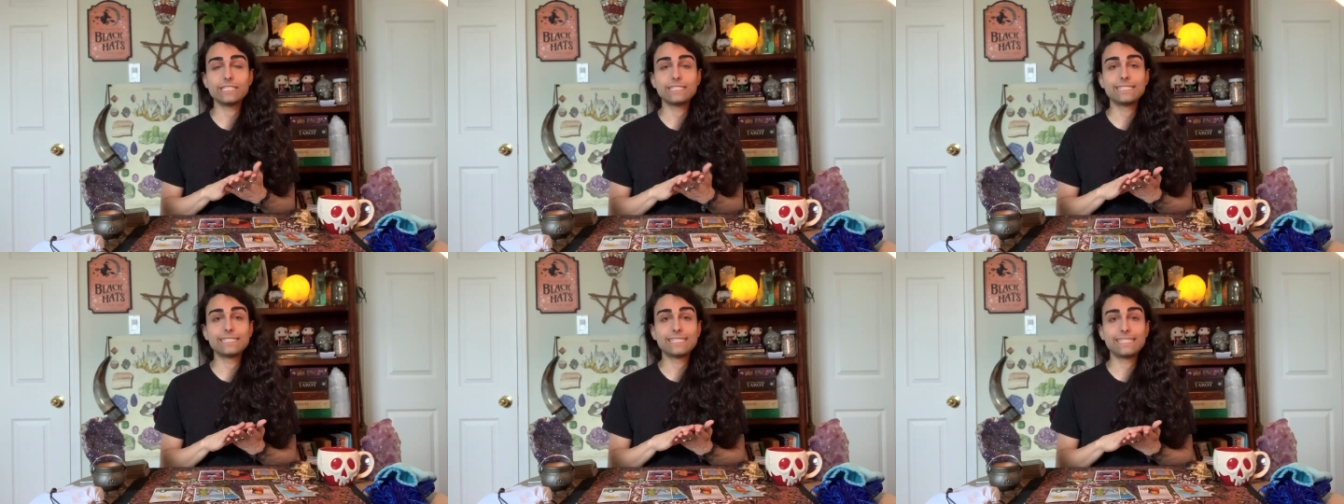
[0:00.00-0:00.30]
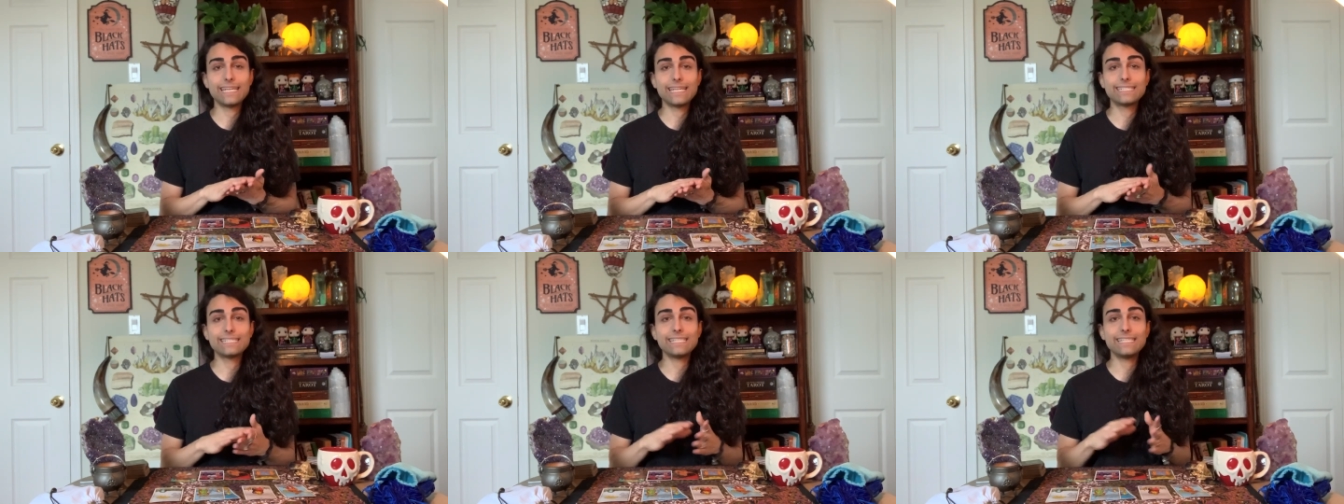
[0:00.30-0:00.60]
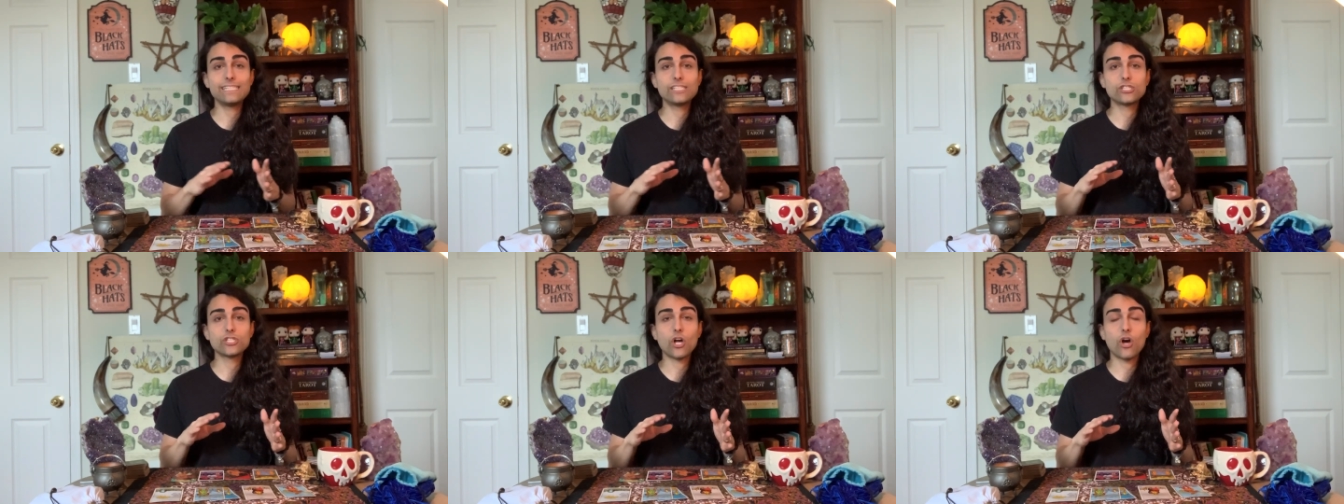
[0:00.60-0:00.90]
6
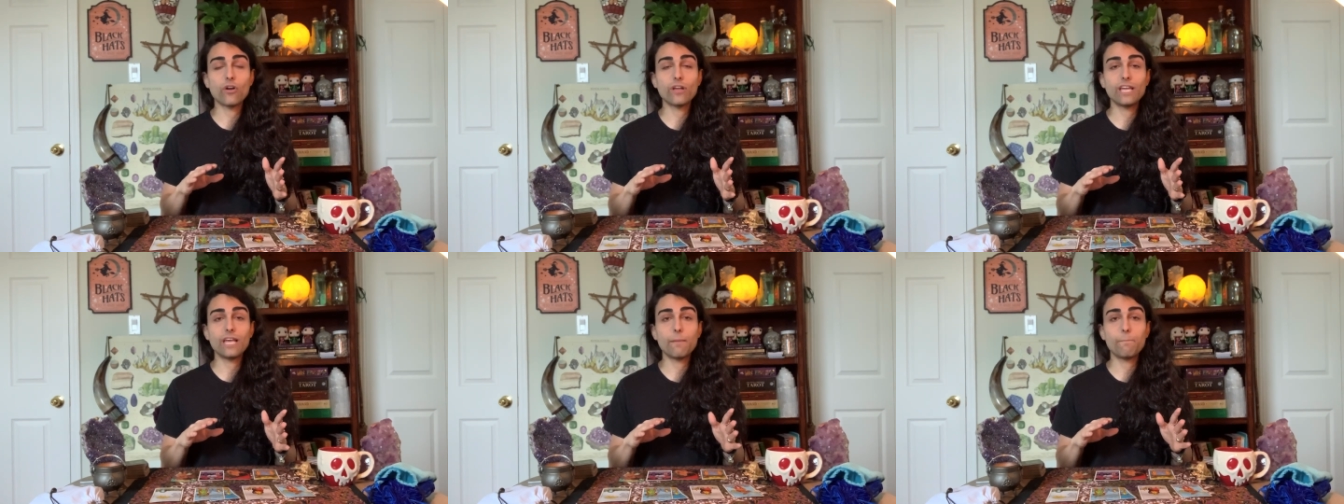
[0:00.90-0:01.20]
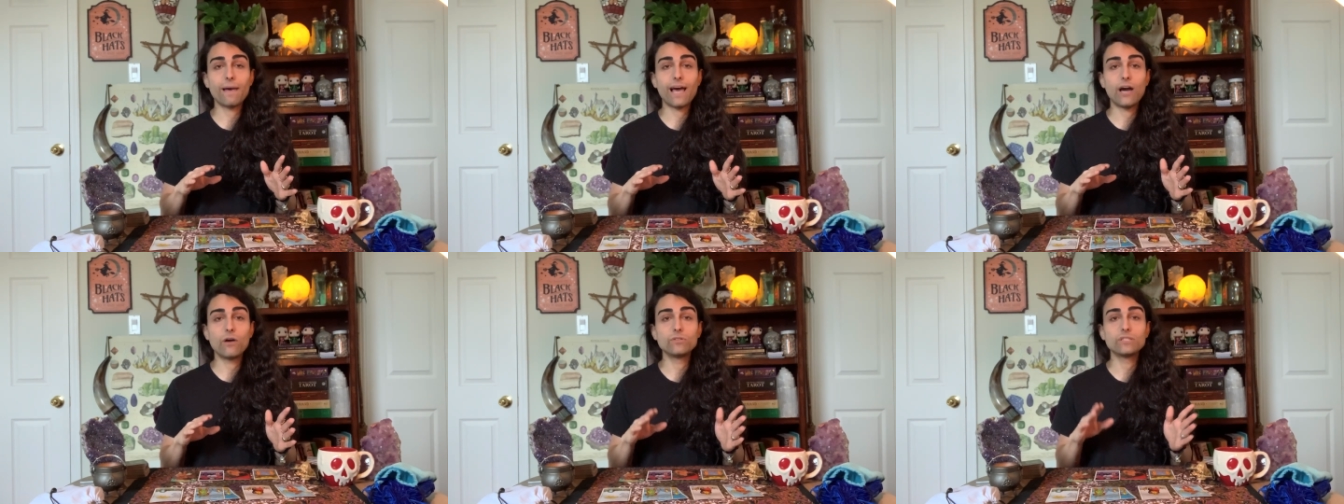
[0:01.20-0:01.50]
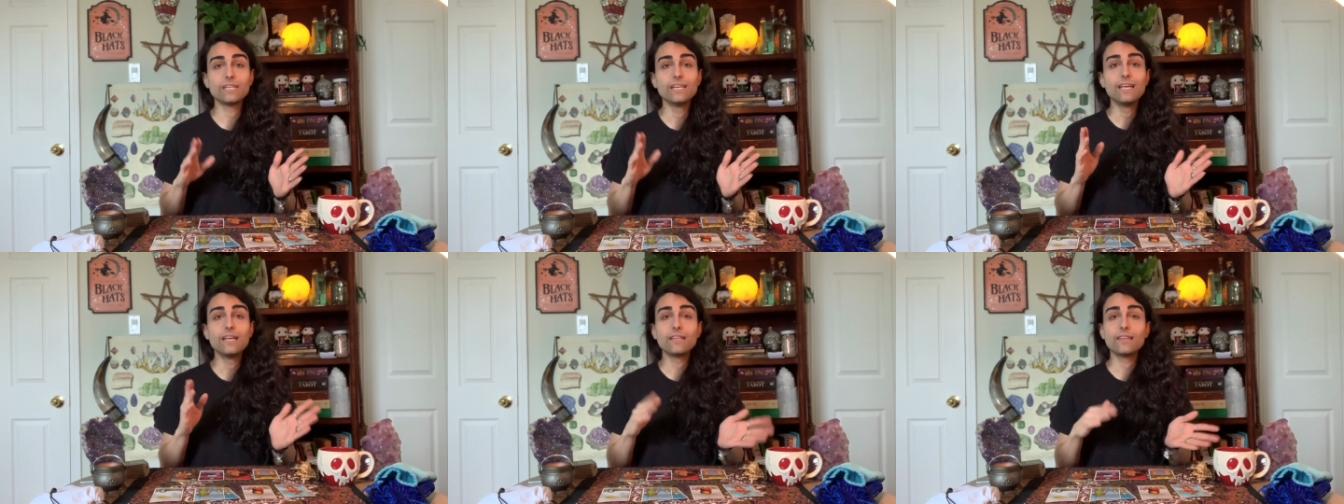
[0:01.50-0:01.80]
is talking
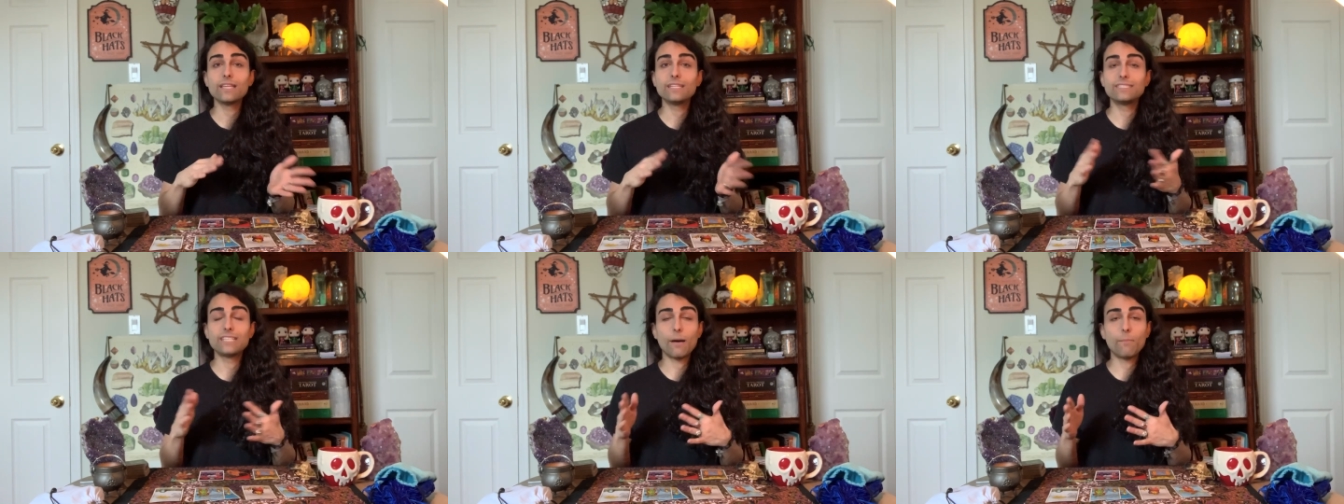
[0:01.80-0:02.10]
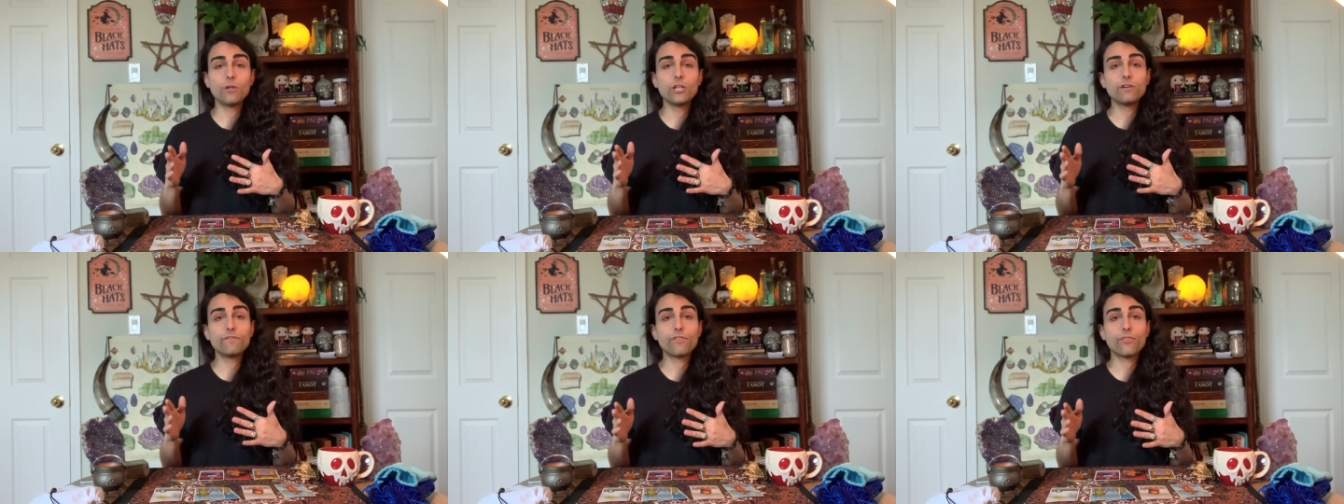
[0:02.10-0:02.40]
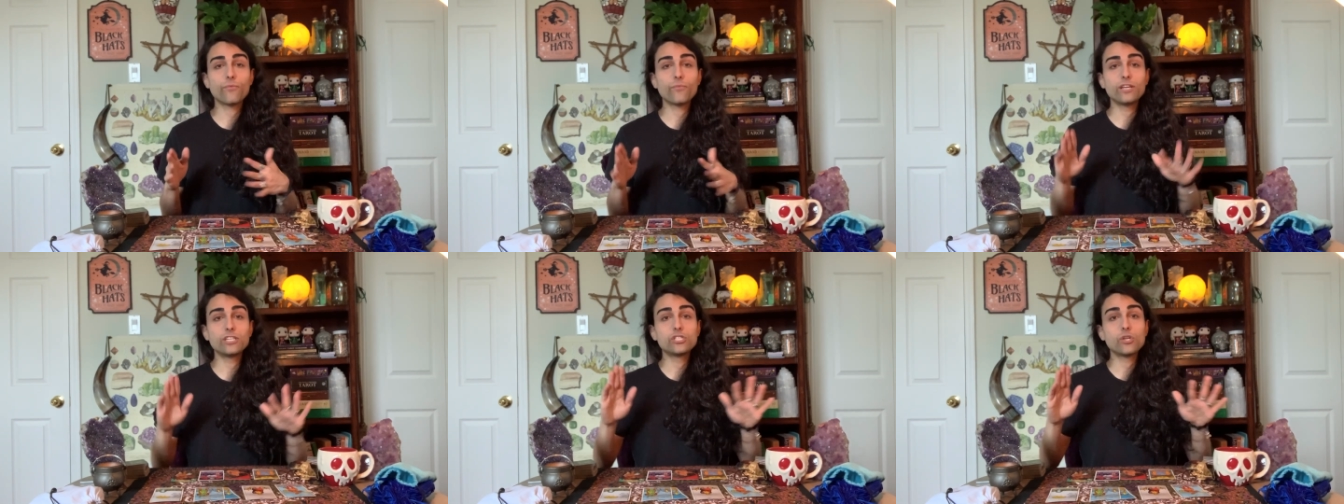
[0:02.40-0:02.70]
about the double of
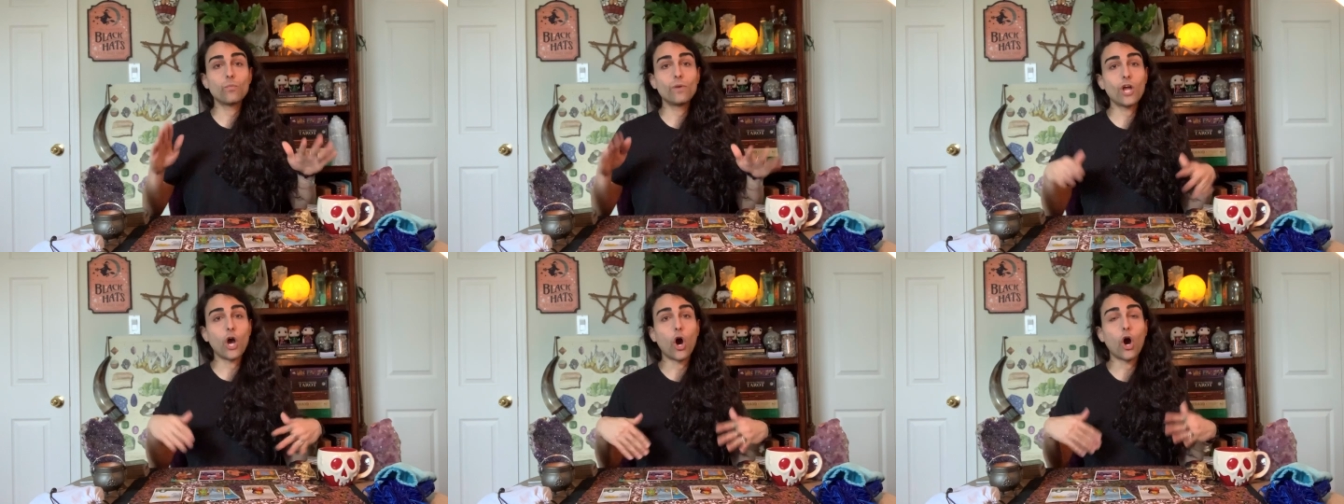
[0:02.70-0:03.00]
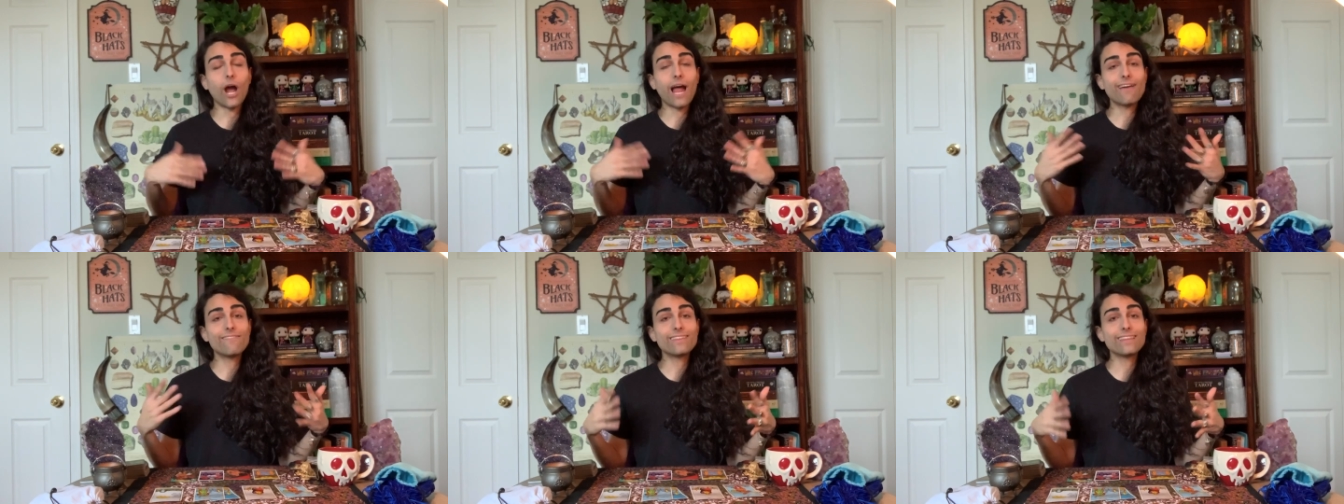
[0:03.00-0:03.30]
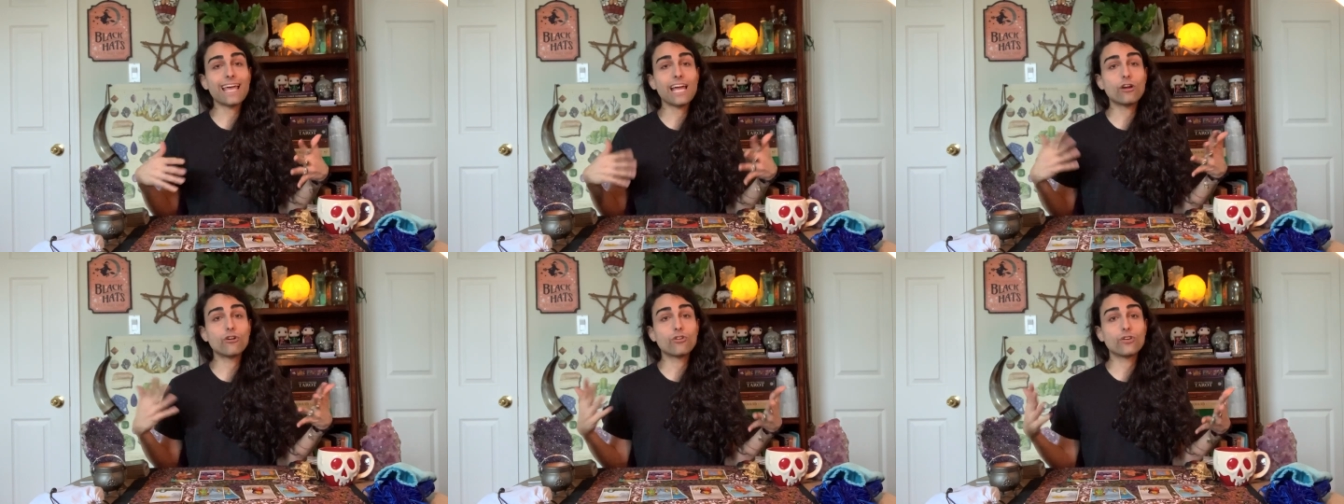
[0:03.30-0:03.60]
3, so we are having
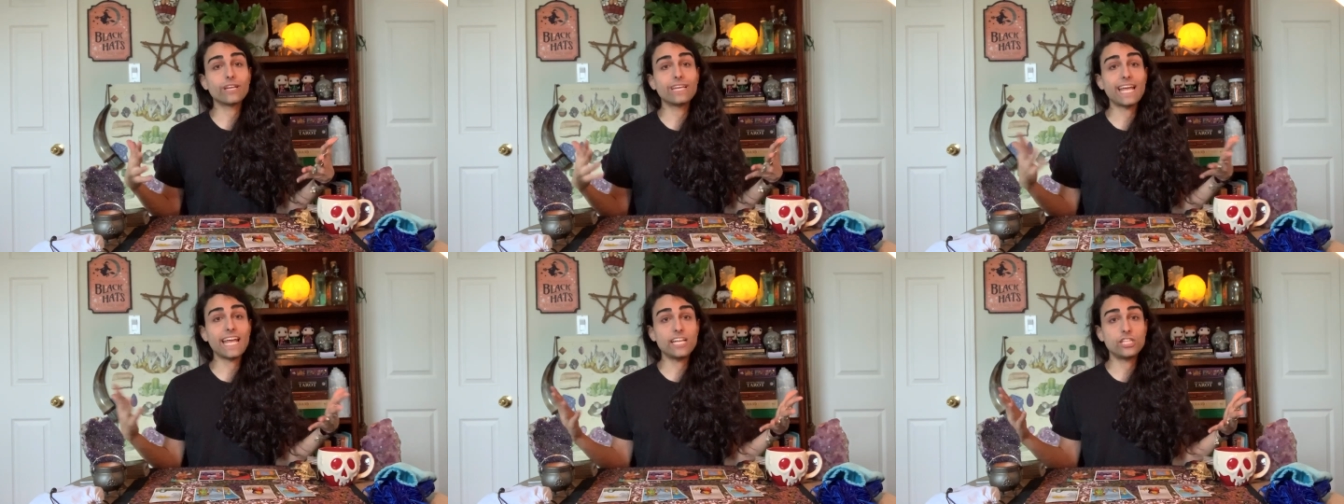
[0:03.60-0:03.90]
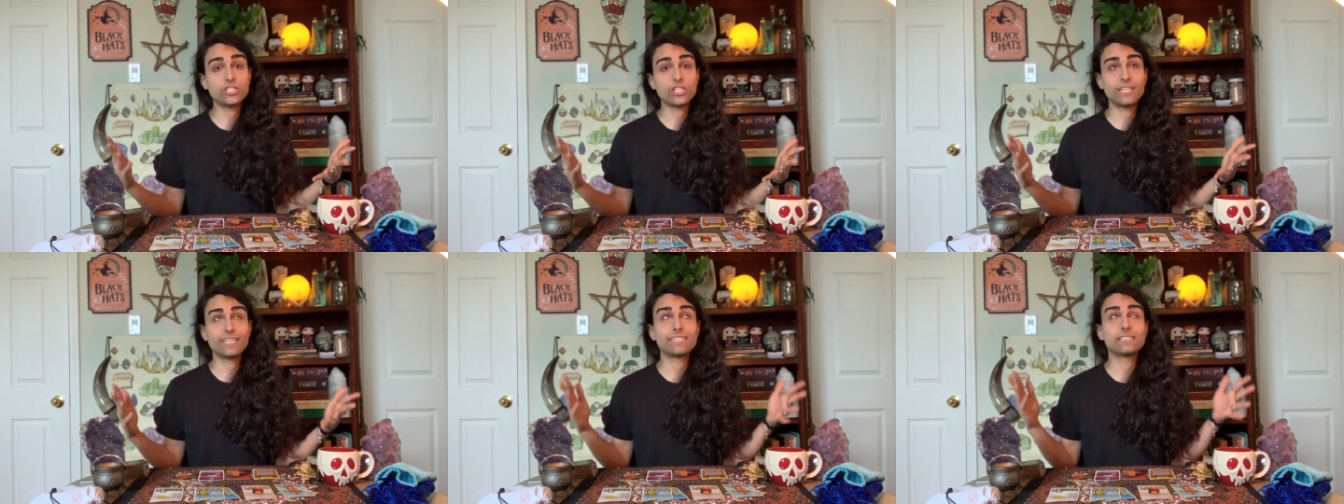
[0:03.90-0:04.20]
that creation.